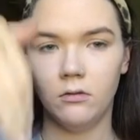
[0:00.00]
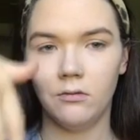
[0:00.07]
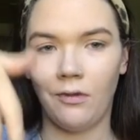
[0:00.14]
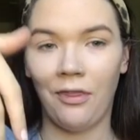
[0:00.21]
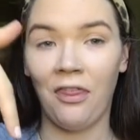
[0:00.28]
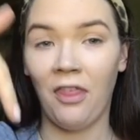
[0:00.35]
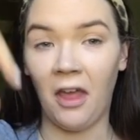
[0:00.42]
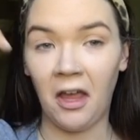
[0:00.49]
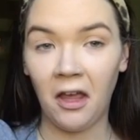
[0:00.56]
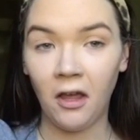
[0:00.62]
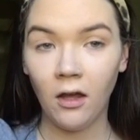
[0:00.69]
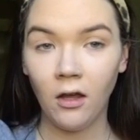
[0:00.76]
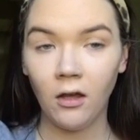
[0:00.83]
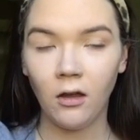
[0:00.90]

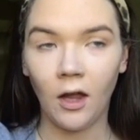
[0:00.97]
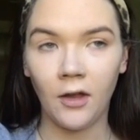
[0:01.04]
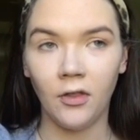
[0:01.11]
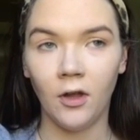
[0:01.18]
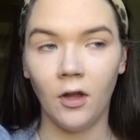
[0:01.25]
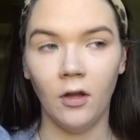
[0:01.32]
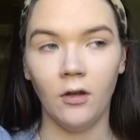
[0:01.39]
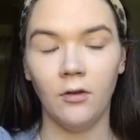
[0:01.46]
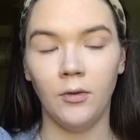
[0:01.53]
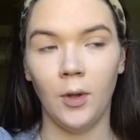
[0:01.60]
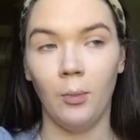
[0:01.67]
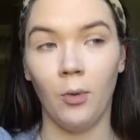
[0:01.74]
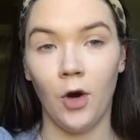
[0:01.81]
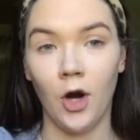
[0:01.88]
thing, like the
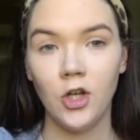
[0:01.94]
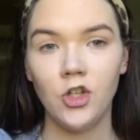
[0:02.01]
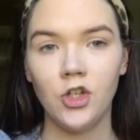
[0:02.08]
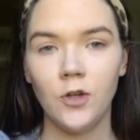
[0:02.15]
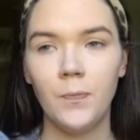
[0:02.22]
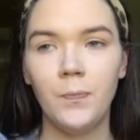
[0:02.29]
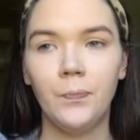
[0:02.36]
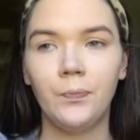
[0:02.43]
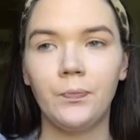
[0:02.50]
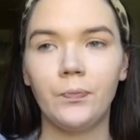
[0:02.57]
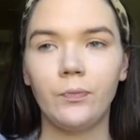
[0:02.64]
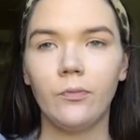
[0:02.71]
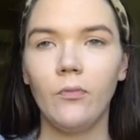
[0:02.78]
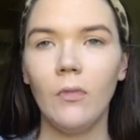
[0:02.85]
brush.
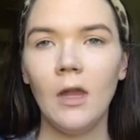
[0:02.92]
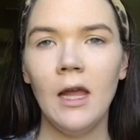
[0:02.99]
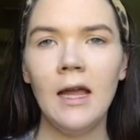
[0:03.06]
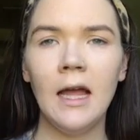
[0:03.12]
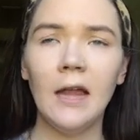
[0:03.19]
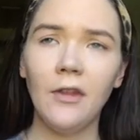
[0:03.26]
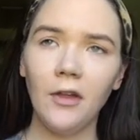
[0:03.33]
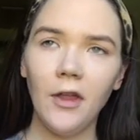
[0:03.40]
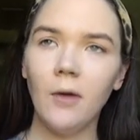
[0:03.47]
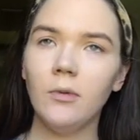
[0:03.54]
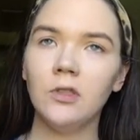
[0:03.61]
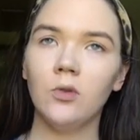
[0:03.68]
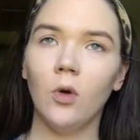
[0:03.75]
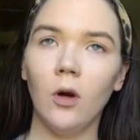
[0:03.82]
And I thought that
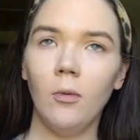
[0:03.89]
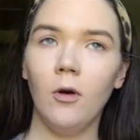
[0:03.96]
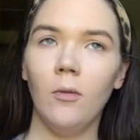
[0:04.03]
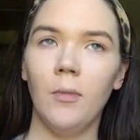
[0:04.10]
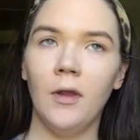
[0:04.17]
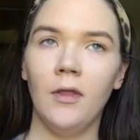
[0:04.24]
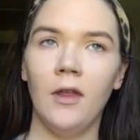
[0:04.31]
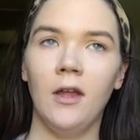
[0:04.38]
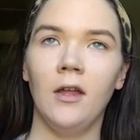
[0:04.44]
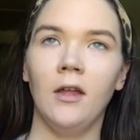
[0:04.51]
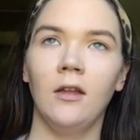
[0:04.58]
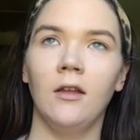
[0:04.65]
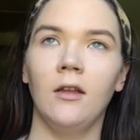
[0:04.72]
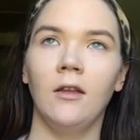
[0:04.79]
was normal, but
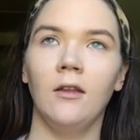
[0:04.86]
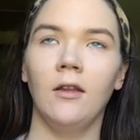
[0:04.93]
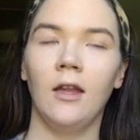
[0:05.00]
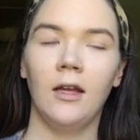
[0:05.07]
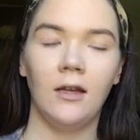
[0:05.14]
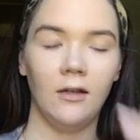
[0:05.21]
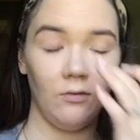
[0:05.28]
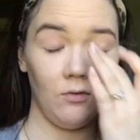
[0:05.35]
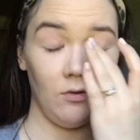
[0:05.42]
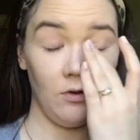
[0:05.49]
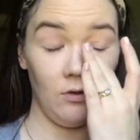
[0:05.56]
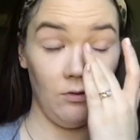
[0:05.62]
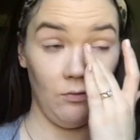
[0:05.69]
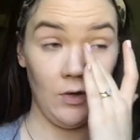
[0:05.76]
then like
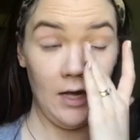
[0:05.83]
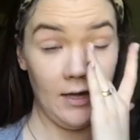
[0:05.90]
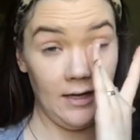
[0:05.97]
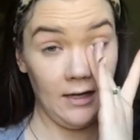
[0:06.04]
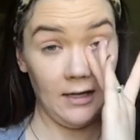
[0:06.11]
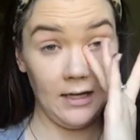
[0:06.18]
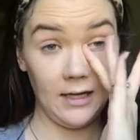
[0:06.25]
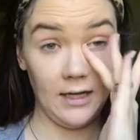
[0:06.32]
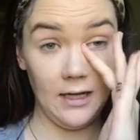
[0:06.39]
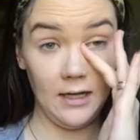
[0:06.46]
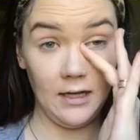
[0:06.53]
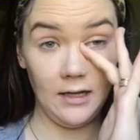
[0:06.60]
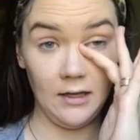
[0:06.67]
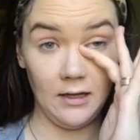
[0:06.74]
when I did it
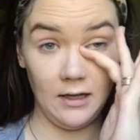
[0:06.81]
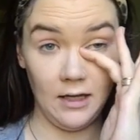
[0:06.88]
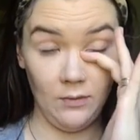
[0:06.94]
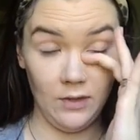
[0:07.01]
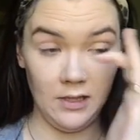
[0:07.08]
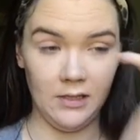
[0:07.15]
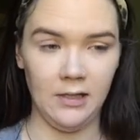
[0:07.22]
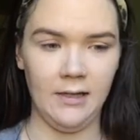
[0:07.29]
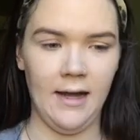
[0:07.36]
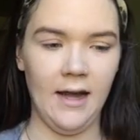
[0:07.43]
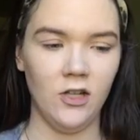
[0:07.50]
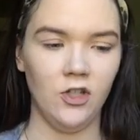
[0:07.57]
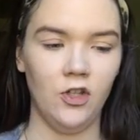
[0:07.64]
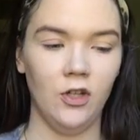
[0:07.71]
again, it was
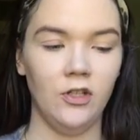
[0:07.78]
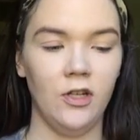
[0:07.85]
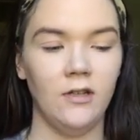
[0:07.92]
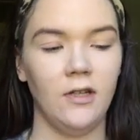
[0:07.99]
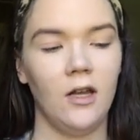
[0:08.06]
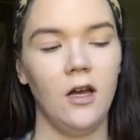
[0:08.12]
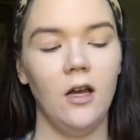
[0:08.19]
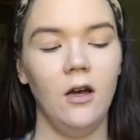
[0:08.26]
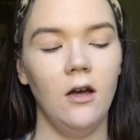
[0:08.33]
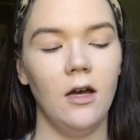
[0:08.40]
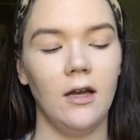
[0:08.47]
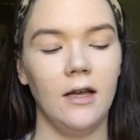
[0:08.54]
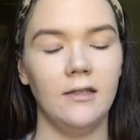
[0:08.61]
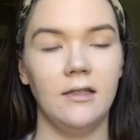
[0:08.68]
attached to it. So I was like, oh,
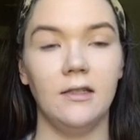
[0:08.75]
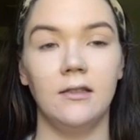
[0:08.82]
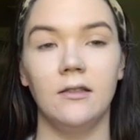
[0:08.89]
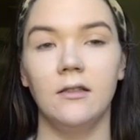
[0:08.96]
I guess